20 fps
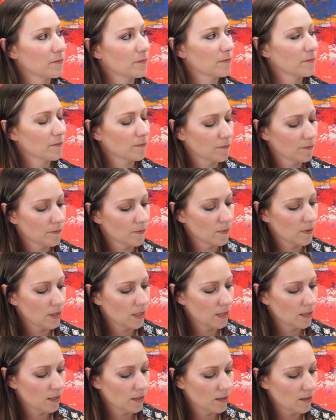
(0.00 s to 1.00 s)

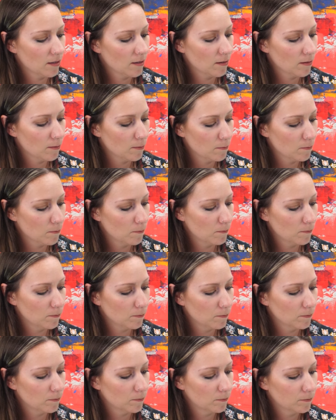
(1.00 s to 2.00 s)

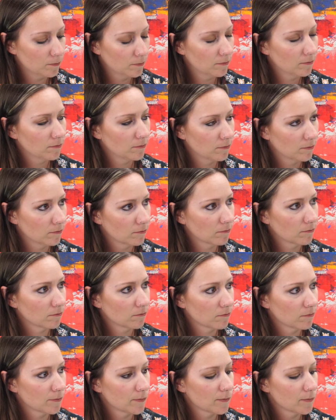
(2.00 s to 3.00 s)

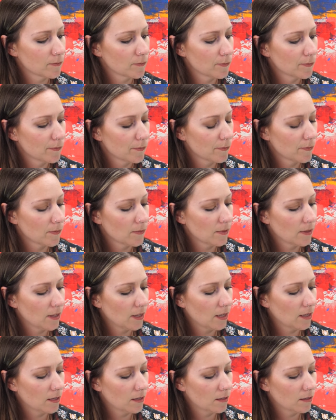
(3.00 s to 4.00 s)

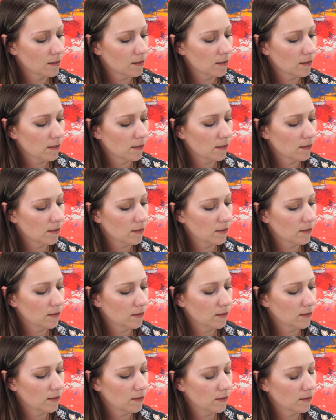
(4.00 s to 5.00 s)

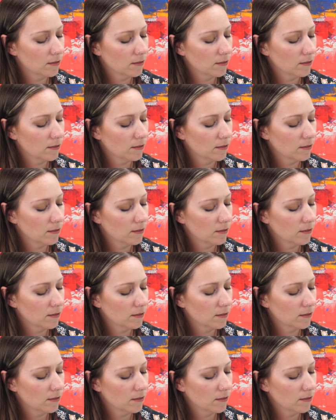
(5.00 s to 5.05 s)
(not speaking)